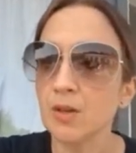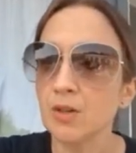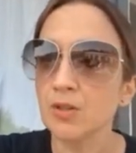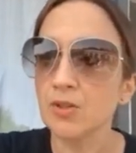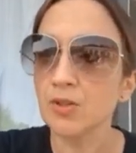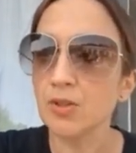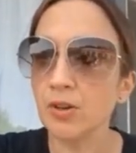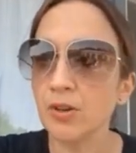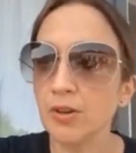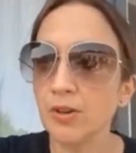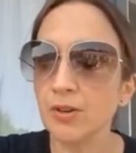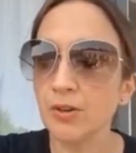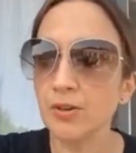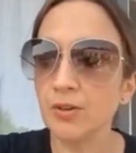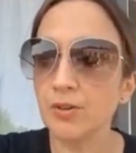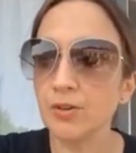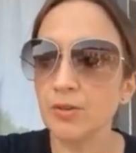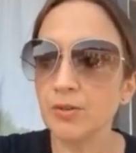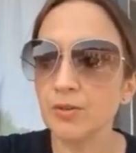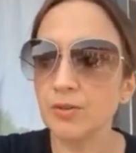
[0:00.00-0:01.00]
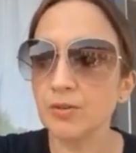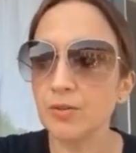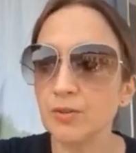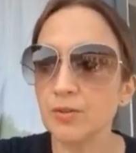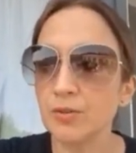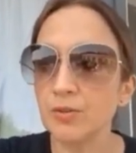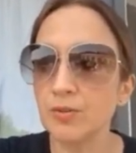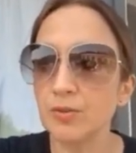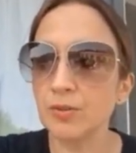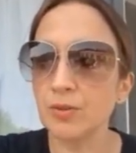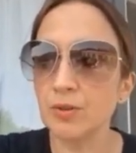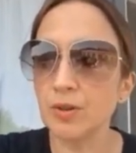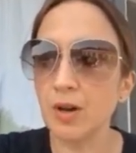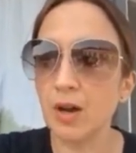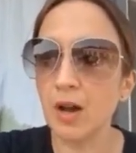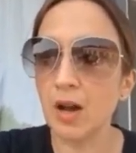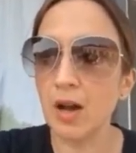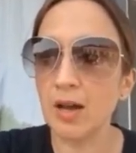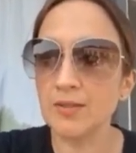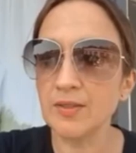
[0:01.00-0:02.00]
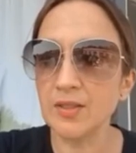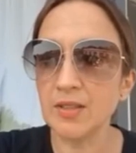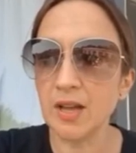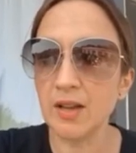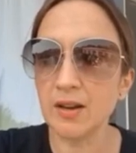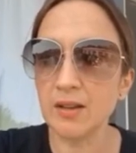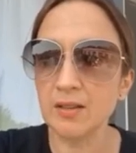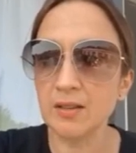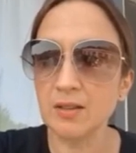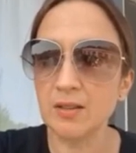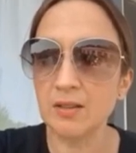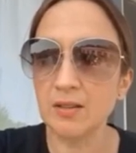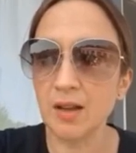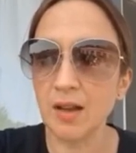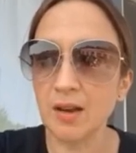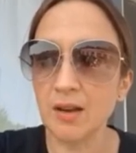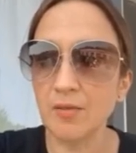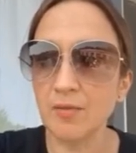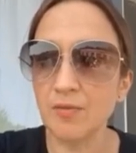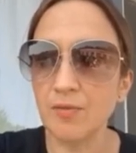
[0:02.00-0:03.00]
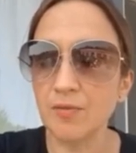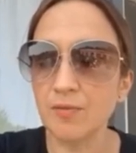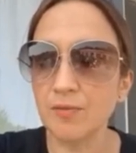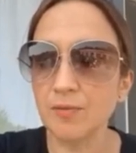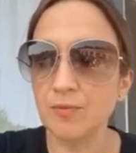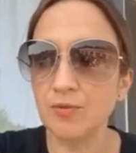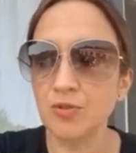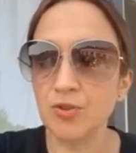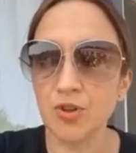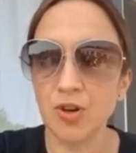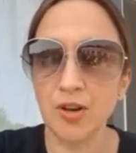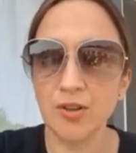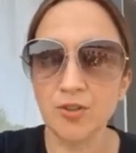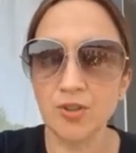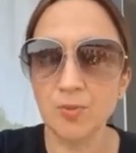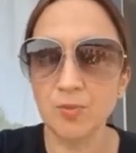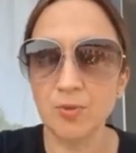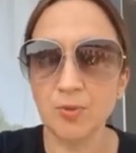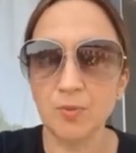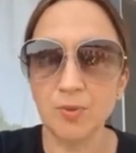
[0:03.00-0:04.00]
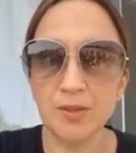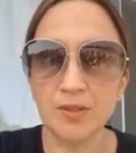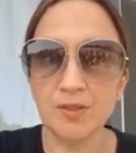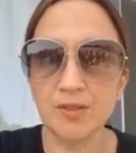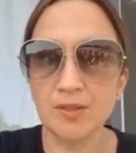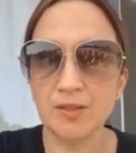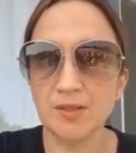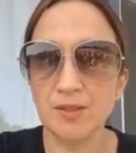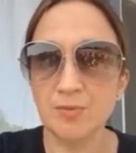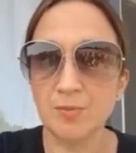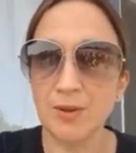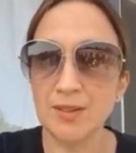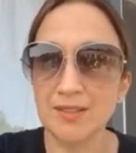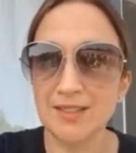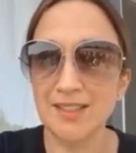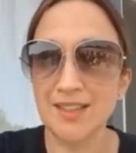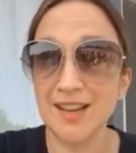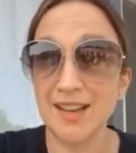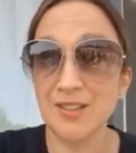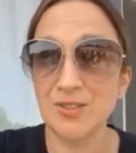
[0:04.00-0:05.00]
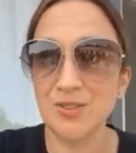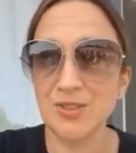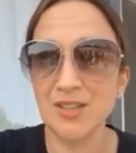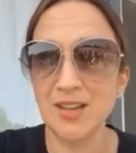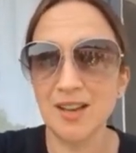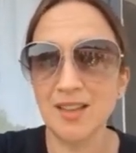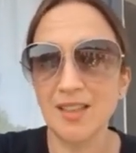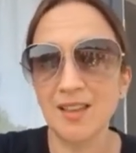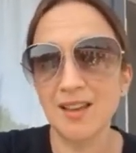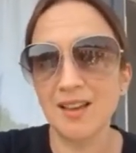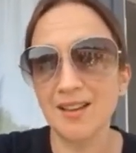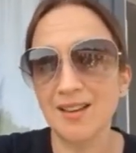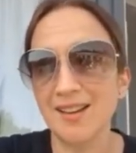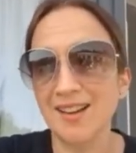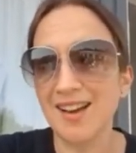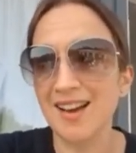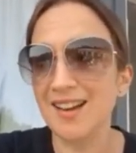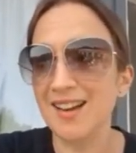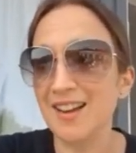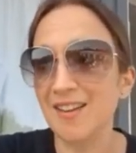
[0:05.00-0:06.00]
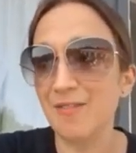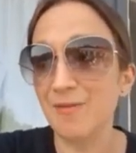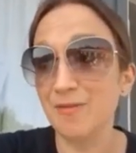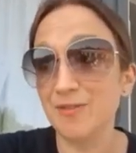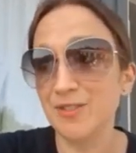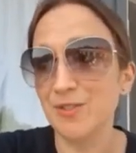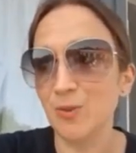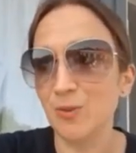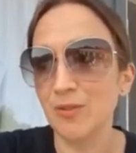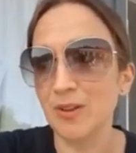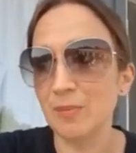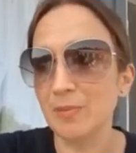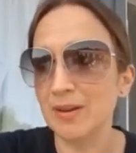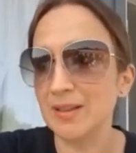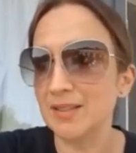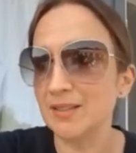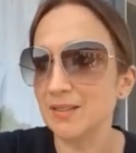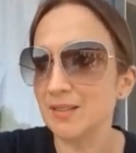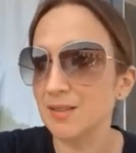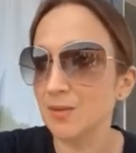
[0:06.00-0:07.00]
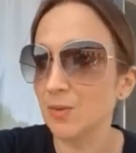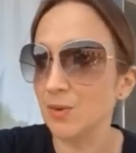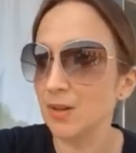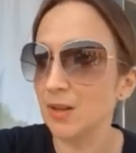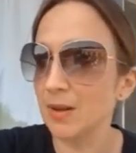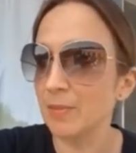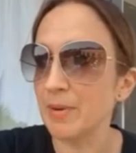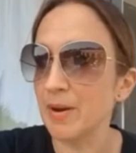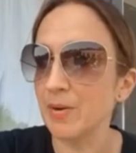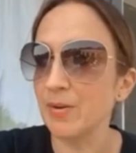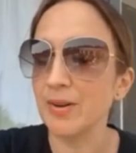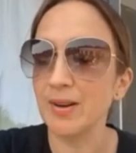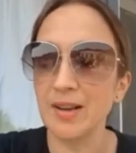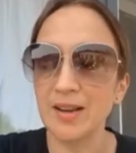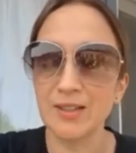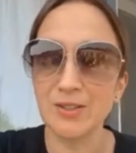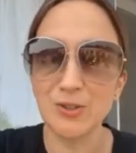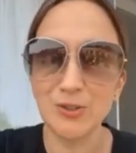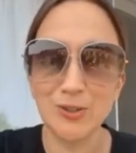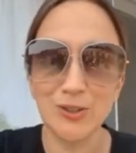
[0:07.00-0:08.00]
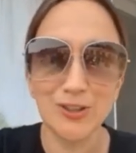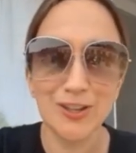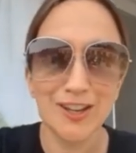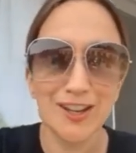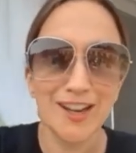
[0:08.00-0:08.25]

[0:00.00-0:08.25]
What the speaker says: So I started kind of trying to put pieces once again together. I love solving puzzles. Well, apparently I do.